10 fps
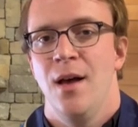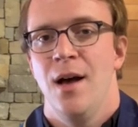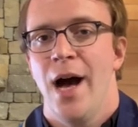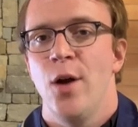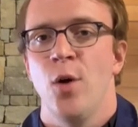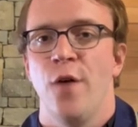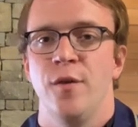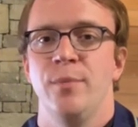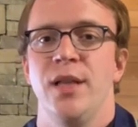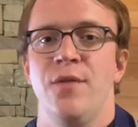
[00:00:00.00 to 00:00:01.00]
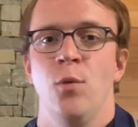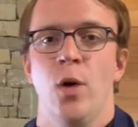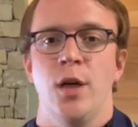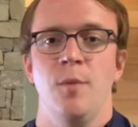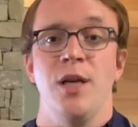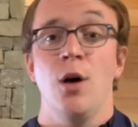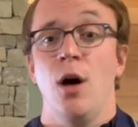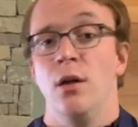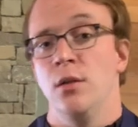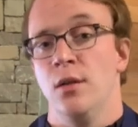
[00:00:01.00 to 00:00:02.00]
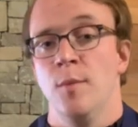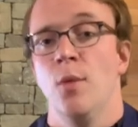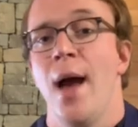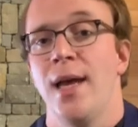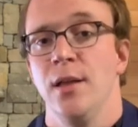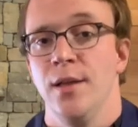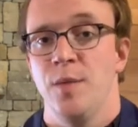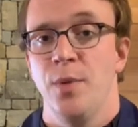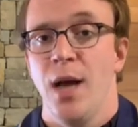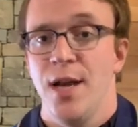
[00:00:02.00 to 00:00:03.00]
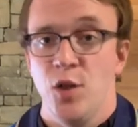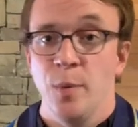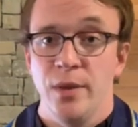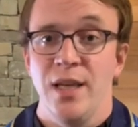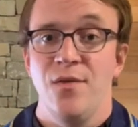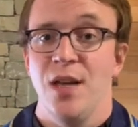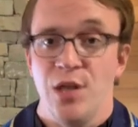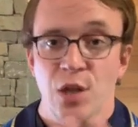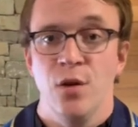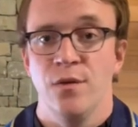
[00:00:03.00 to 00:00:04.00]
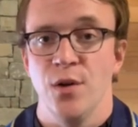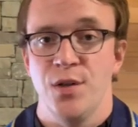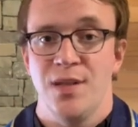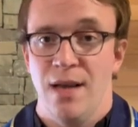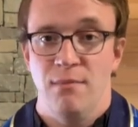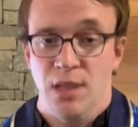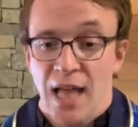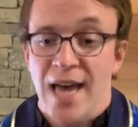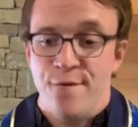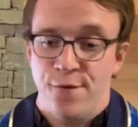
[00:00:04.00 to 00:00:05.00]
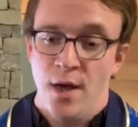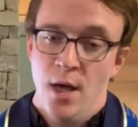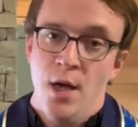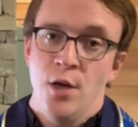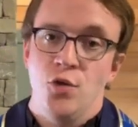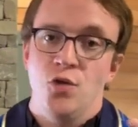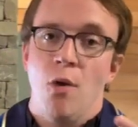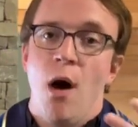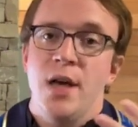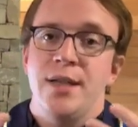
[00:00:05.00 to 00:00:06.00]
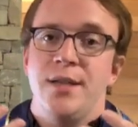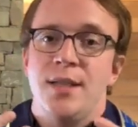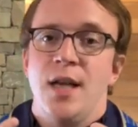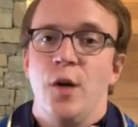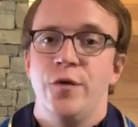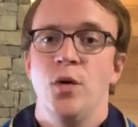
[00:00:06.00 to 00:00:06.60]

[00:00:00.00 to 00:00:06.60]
I don't often believe in what could be called the miraculous, but I do believe that the universe, that life, draws itself